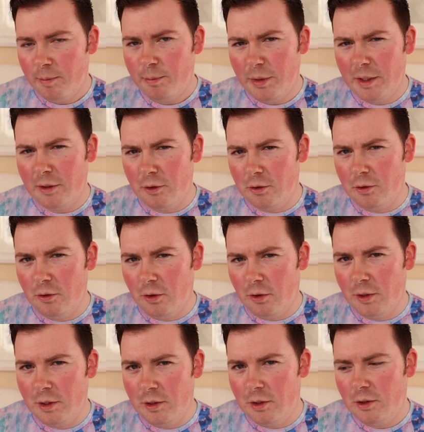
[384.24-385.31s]
pretty good
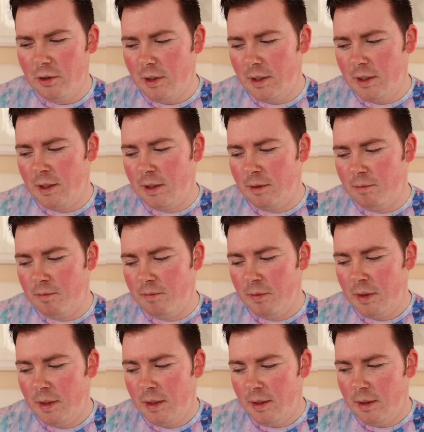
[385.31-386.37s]
knowledge
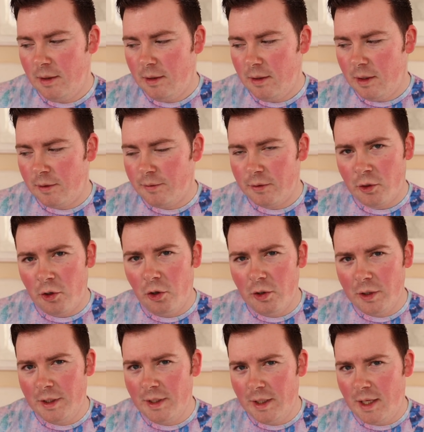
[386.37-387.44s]
of
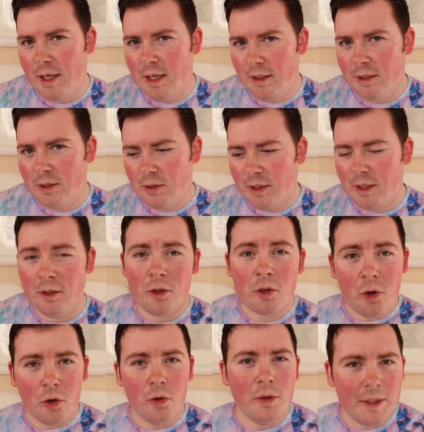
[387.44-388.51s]
calling the Kayley, so I can
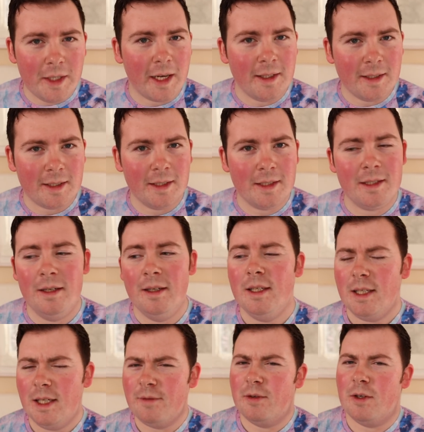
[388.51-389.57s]
call the dances
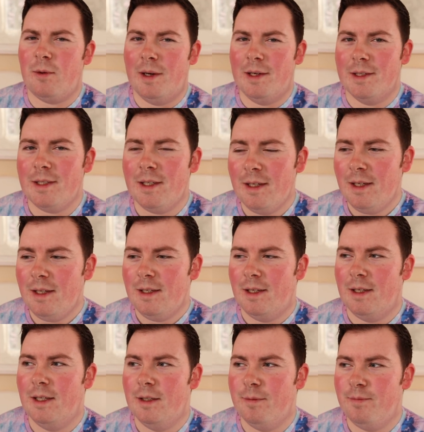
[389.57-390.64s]
if required.
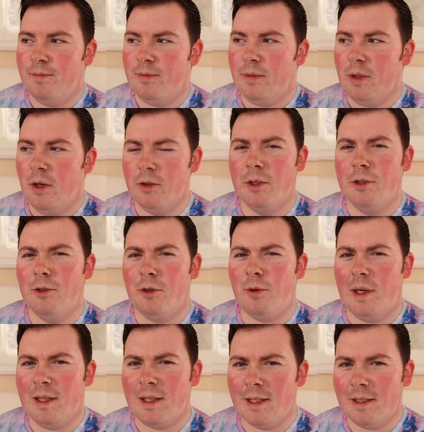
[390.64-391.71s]
Although I do
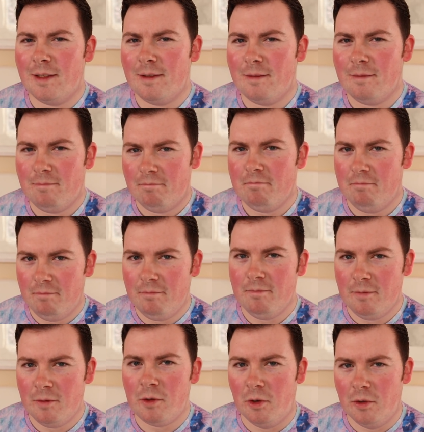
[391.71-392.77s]
quite like
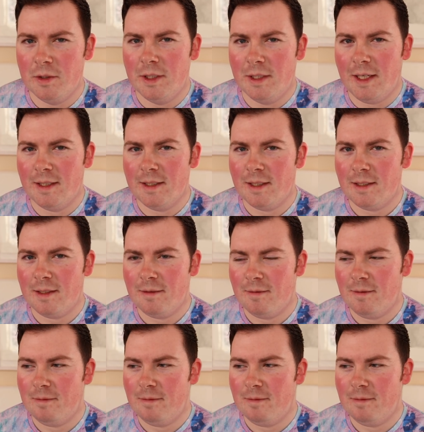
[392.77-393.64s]
calling the dances.